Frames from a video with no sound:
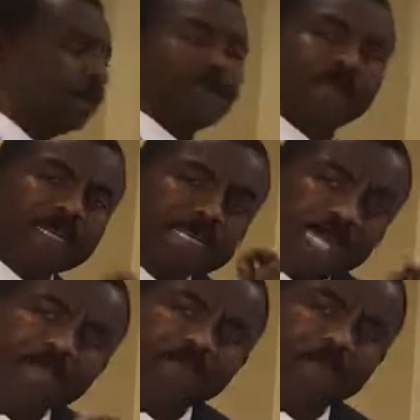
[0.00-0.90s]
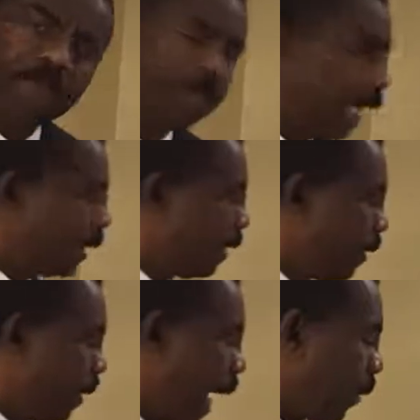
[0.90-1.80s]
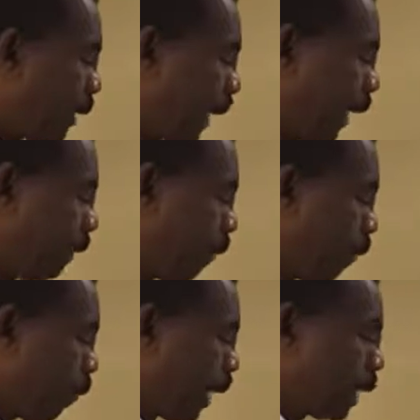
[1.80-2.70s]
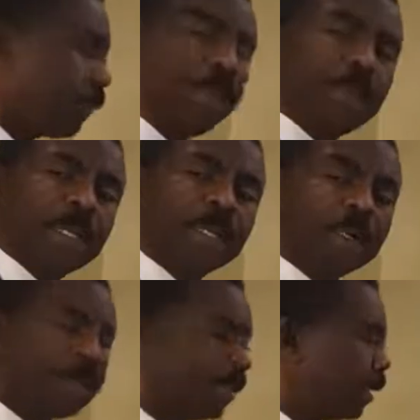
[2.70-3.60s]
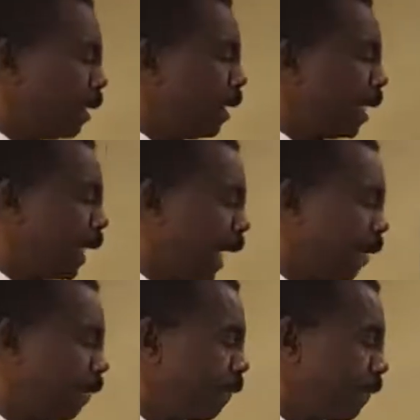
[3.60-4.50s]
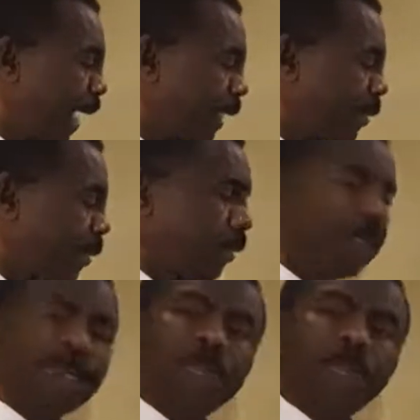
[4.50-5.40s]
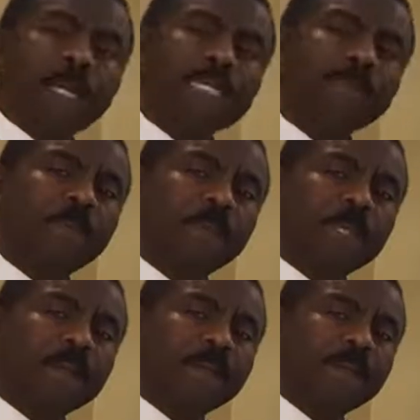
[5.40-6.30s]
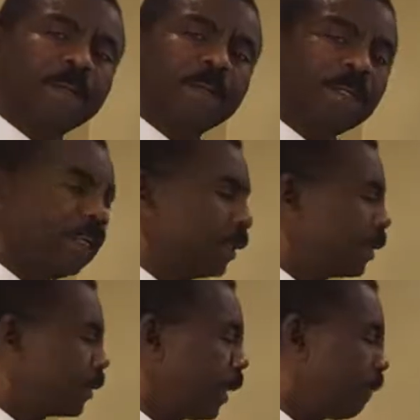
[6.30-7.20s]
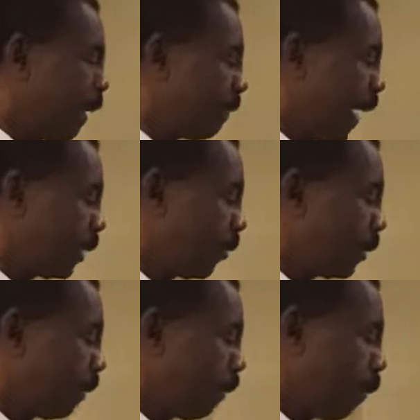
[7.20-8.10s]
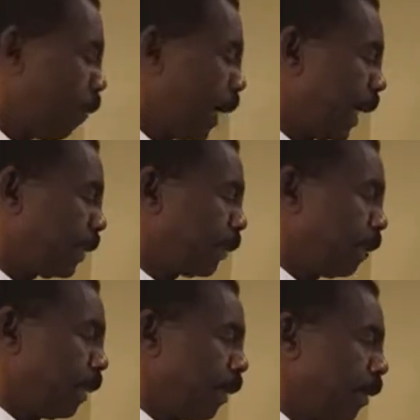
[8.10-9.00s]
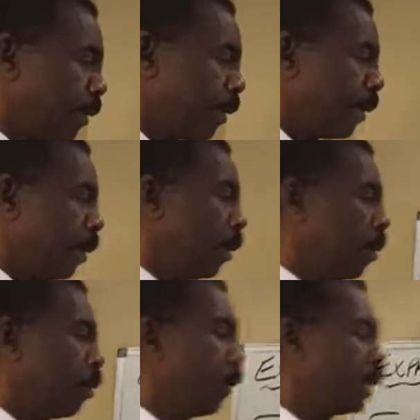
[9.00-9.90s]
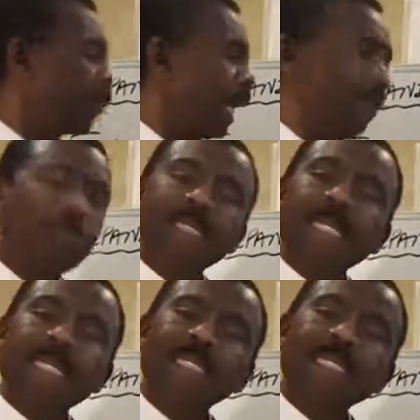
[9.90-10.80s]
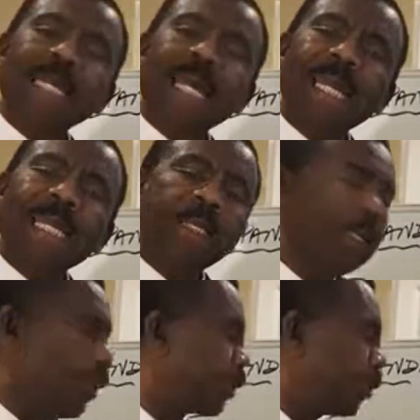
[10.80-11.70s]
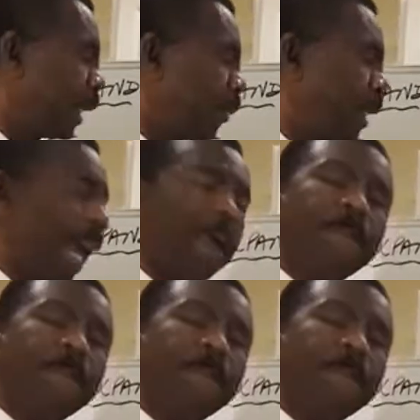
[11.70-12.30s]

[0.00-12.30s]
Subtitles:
So I'm saying to you that I could take a 4x from here and I could factor out a 4x from there. So if I factor out a 4x from here, what should I put inside so that when I